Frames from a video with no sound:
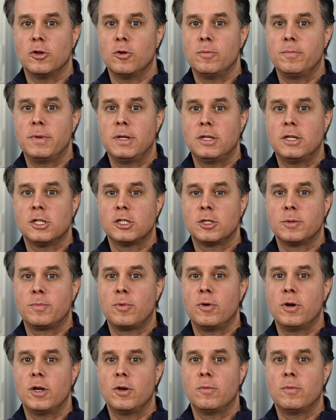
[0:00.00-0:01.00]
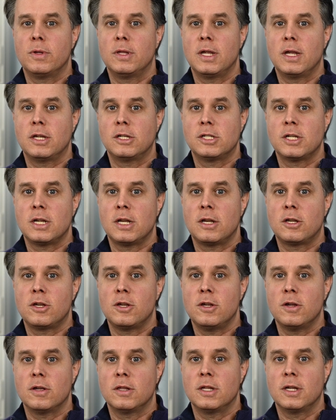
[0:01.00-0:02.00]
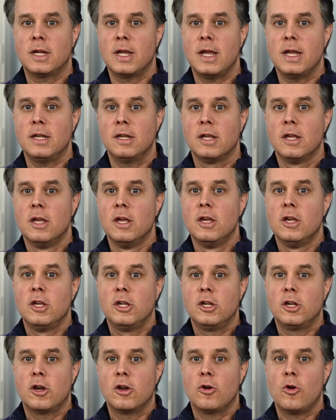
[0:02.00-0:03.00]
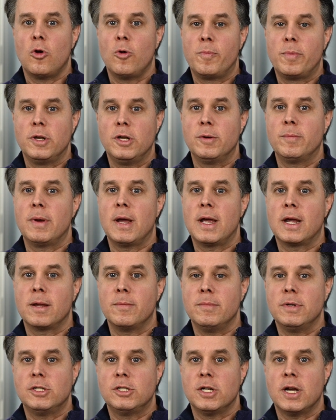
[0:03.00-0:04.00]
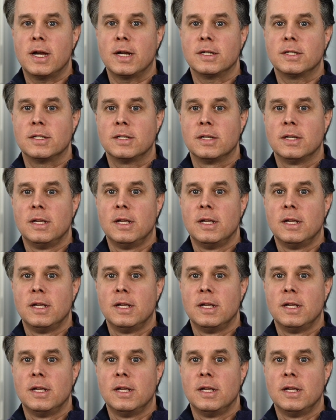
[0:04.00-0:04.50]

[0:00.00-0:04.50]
Don't be disappointed when they say to you at the gate, you got to open your bag and be checked.